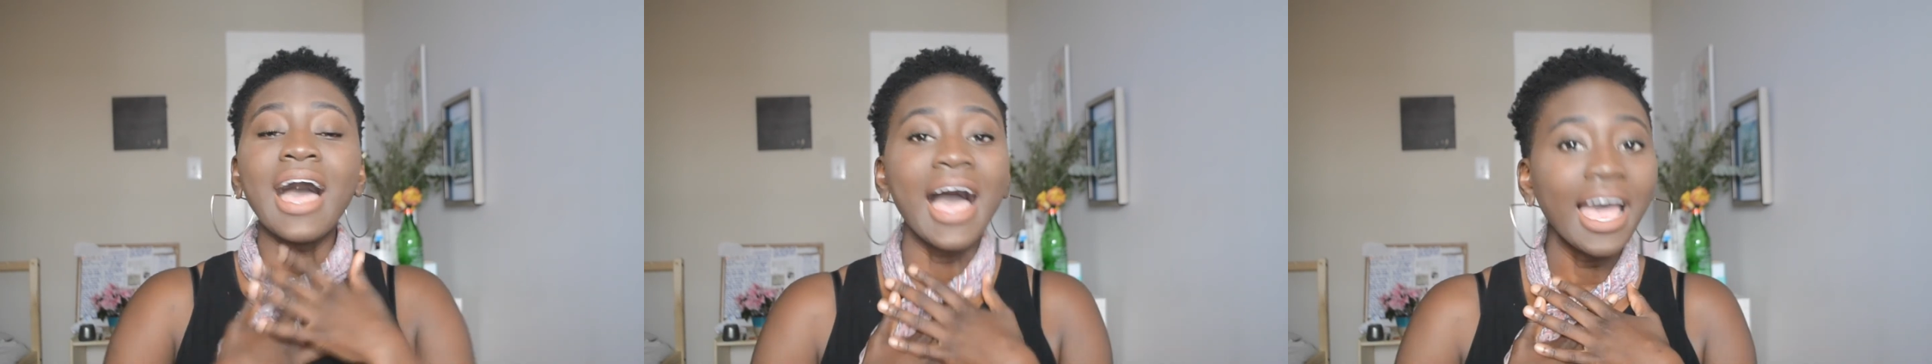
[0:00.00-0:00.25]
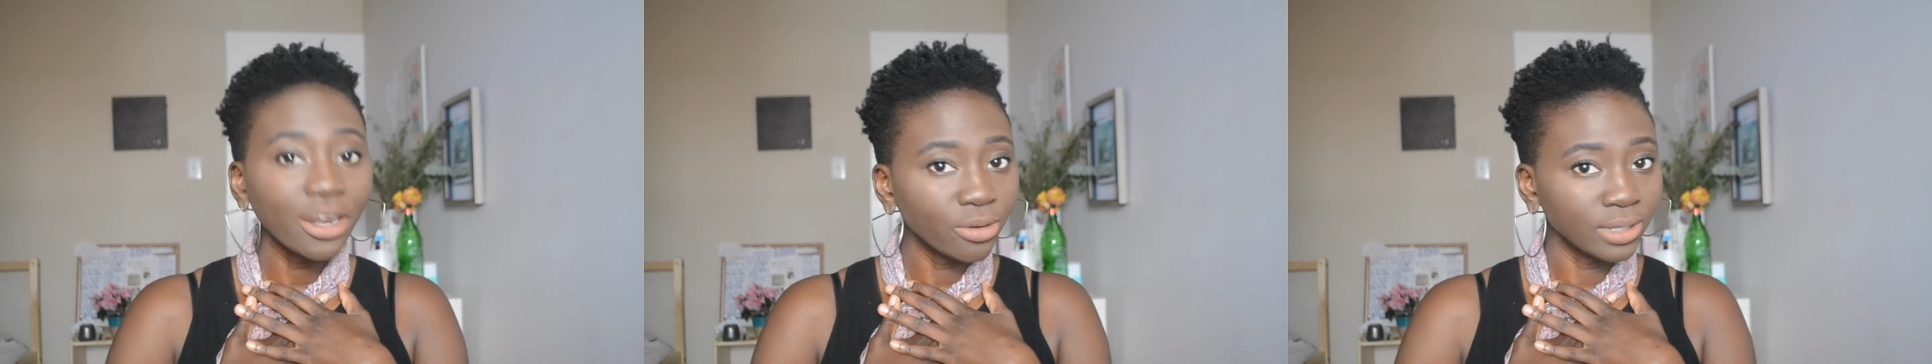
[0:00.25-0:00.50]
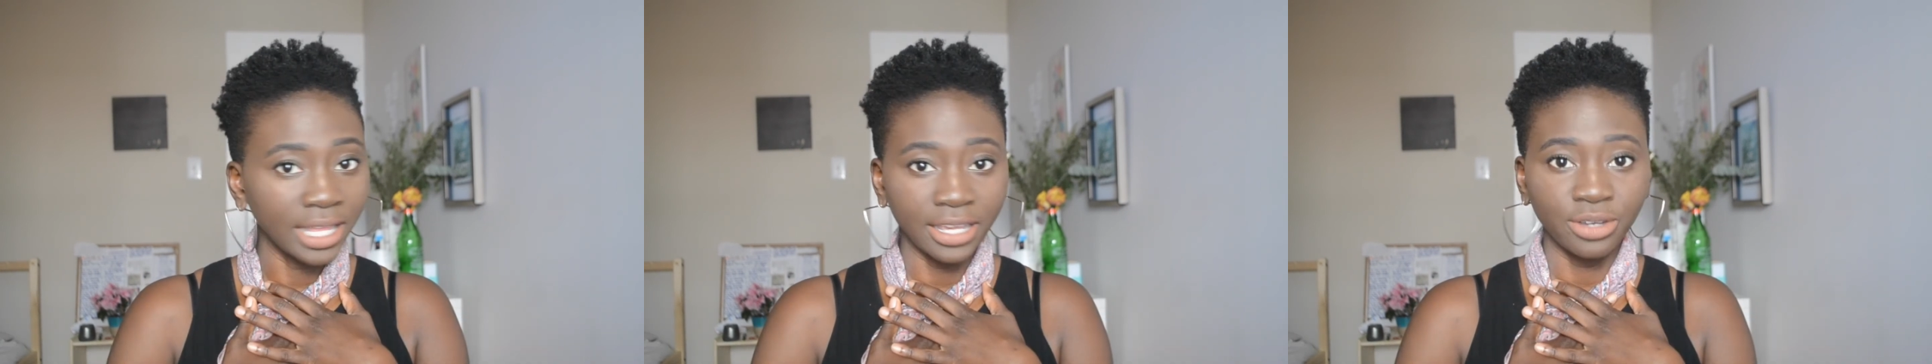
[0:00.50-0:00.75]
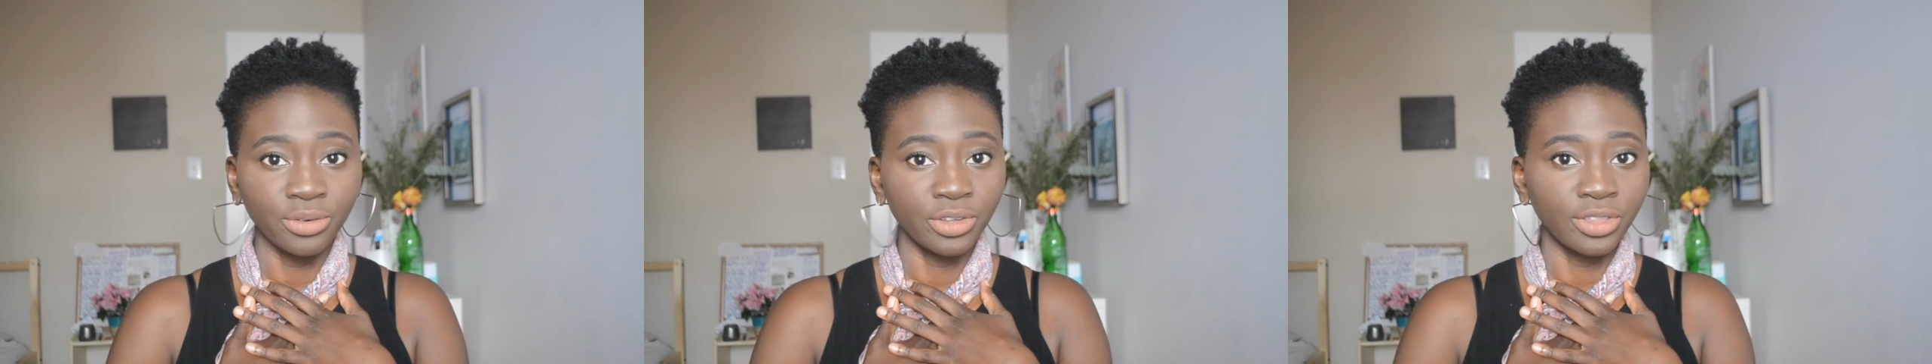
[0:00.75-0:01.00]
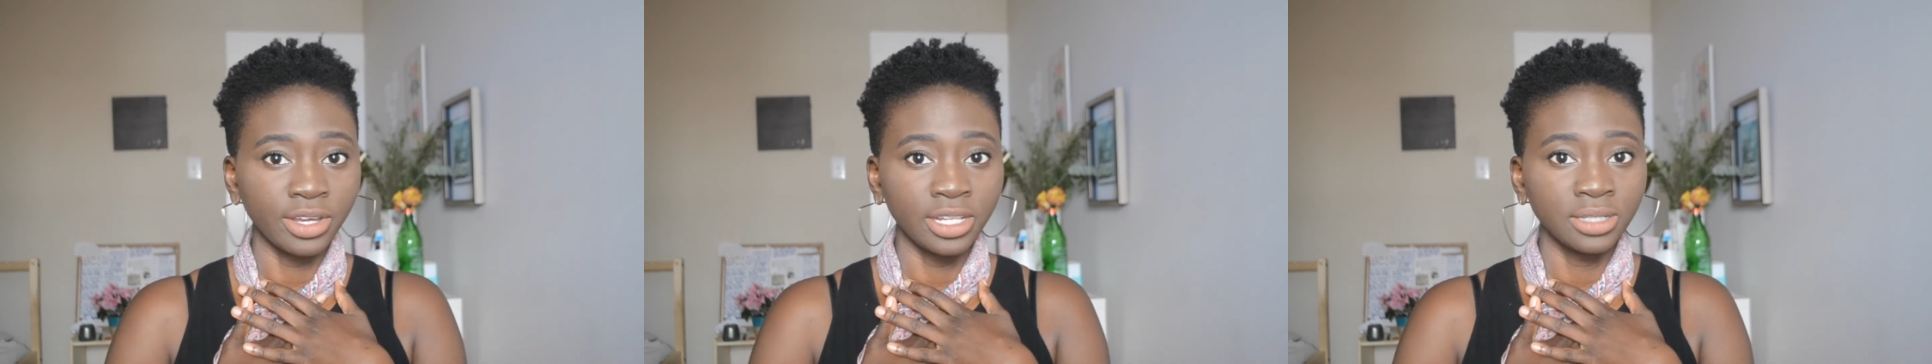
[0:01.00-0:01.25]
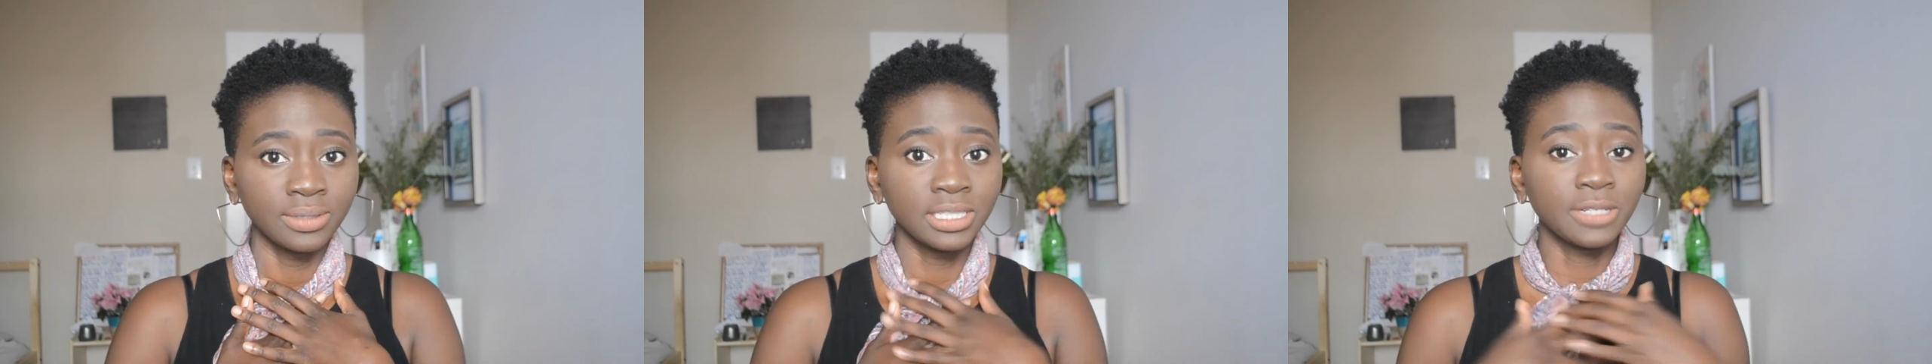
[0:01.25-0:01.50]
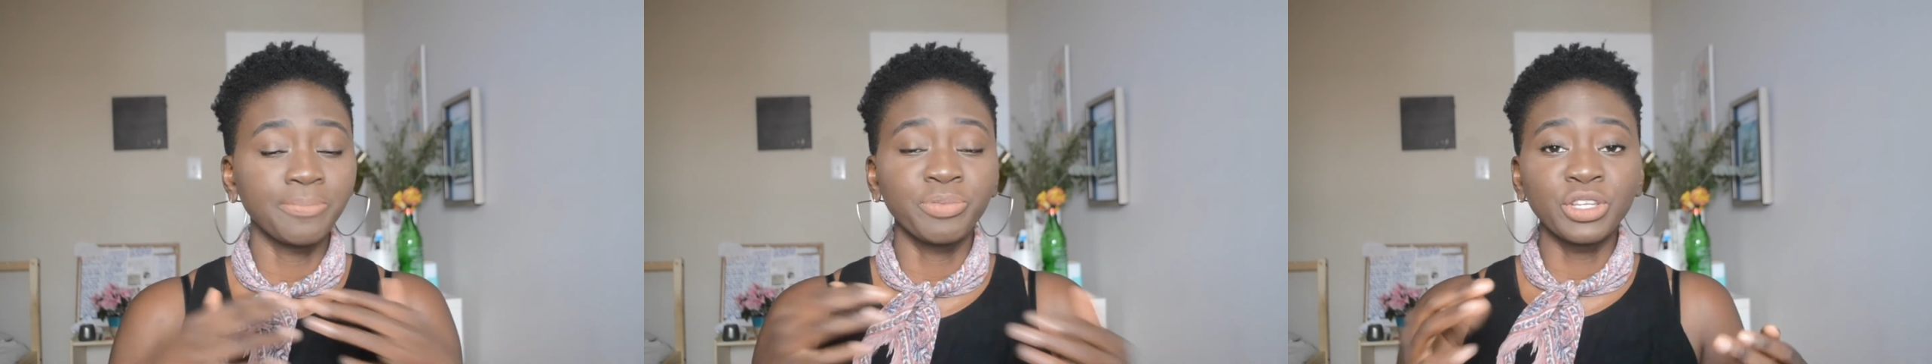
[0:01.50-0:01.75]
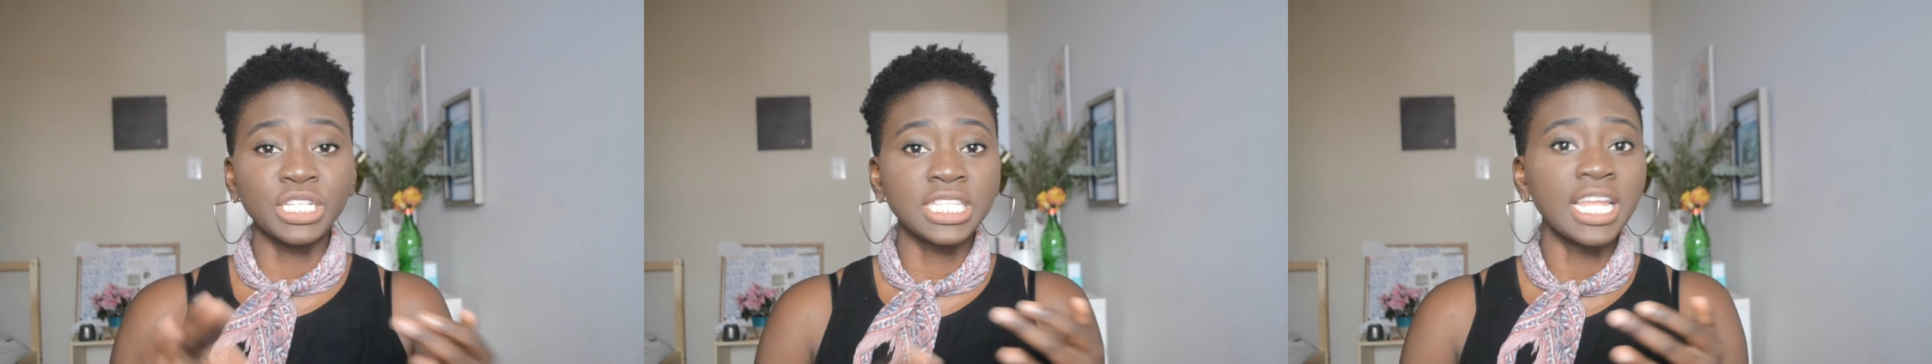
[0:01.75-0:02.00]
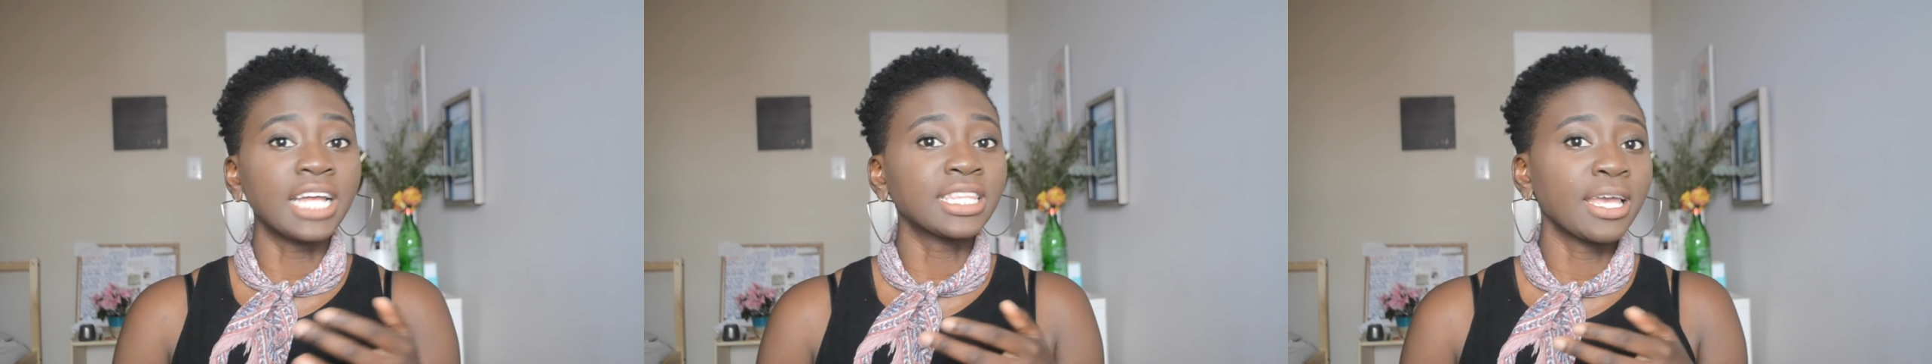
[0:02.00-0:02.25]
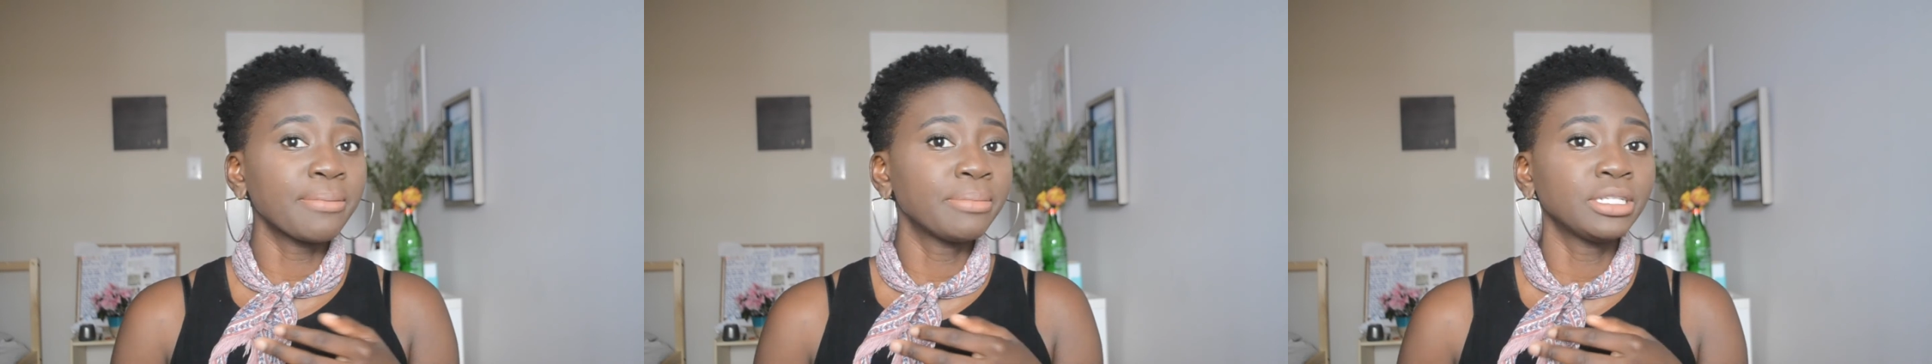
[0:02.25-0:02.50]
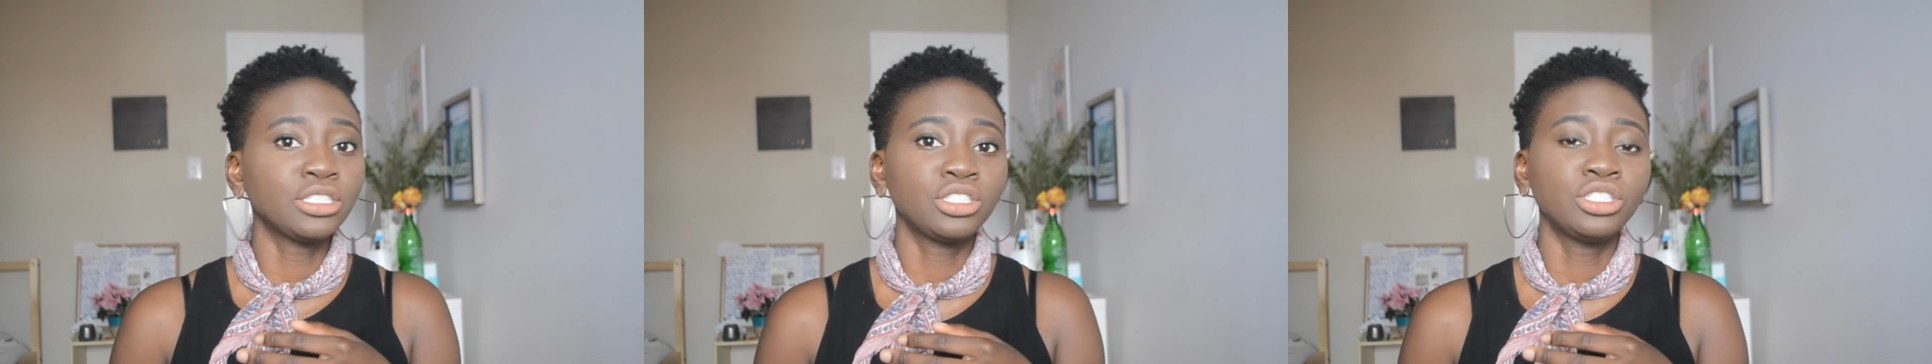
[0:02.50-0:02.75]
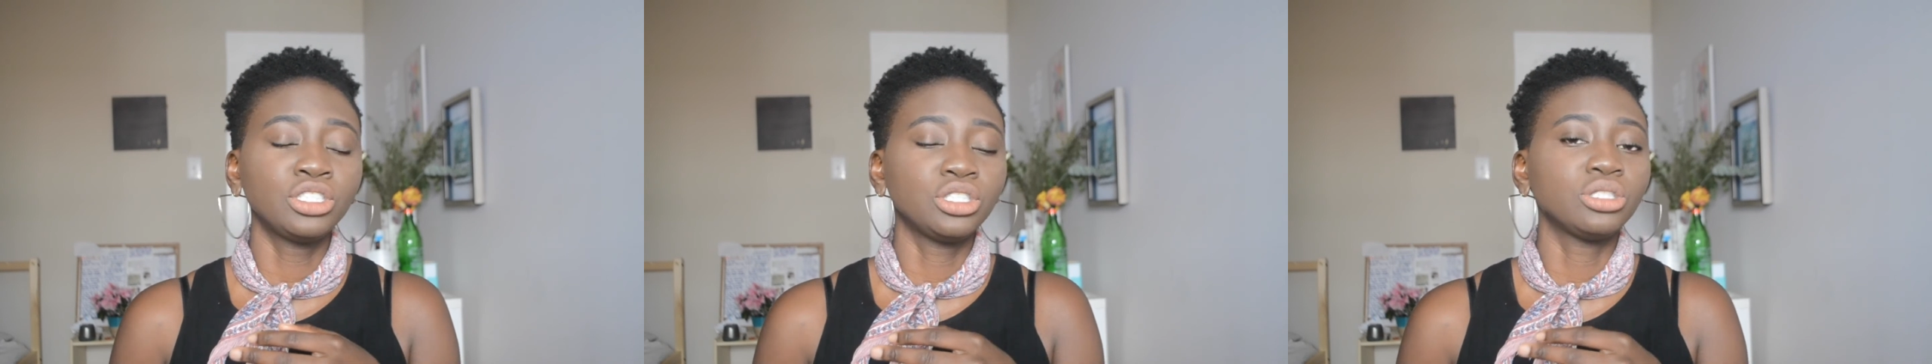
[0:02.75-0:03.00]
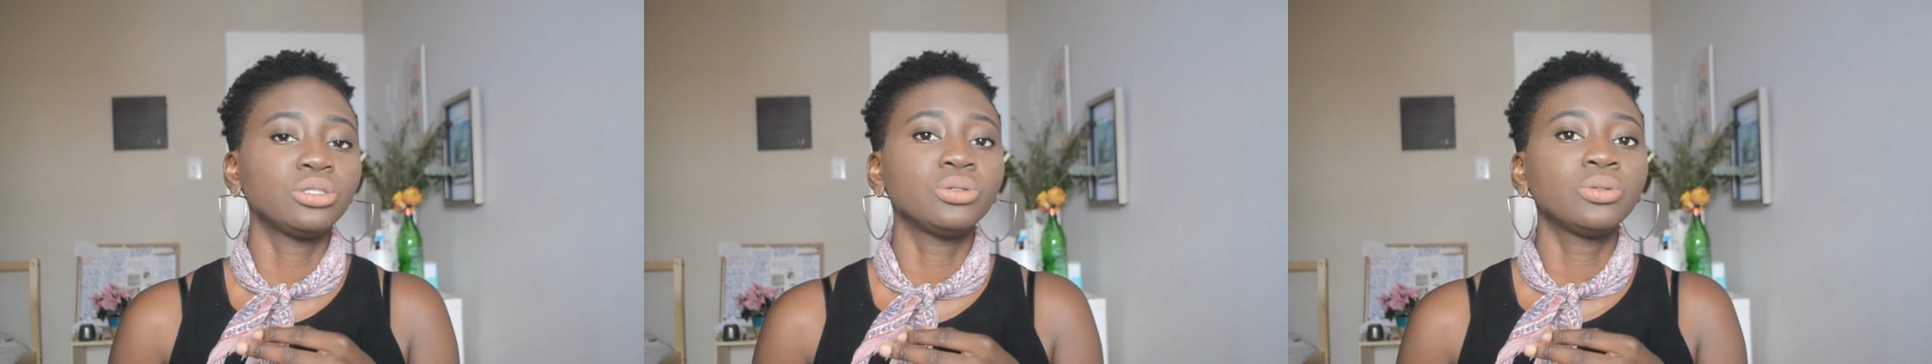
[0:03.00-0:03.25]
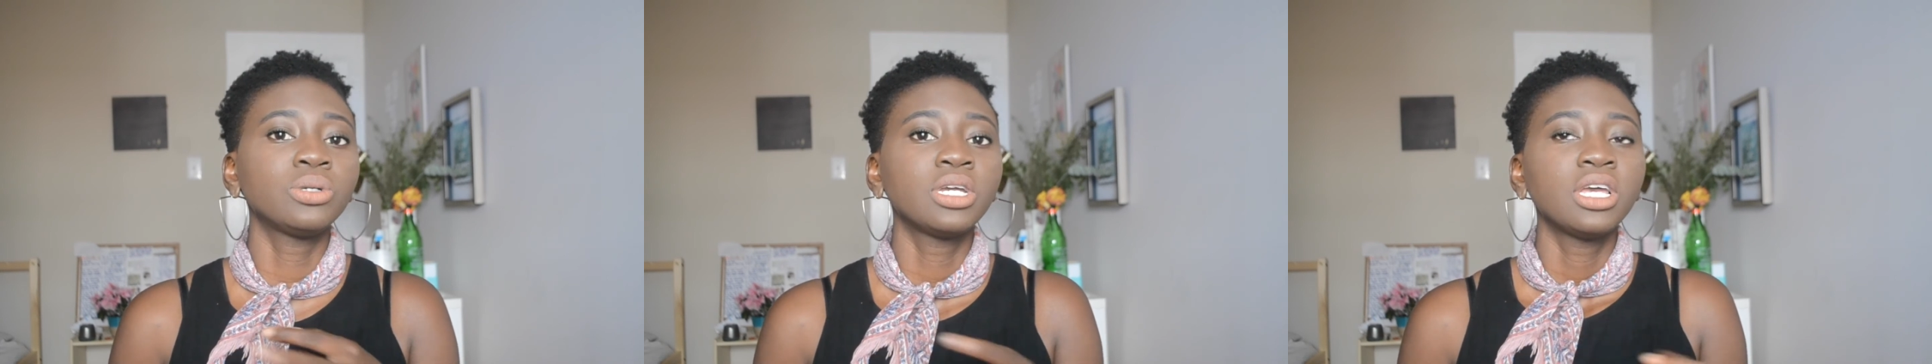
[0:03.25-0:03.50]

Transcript: I don't like North Hollywood. There's not that much to do.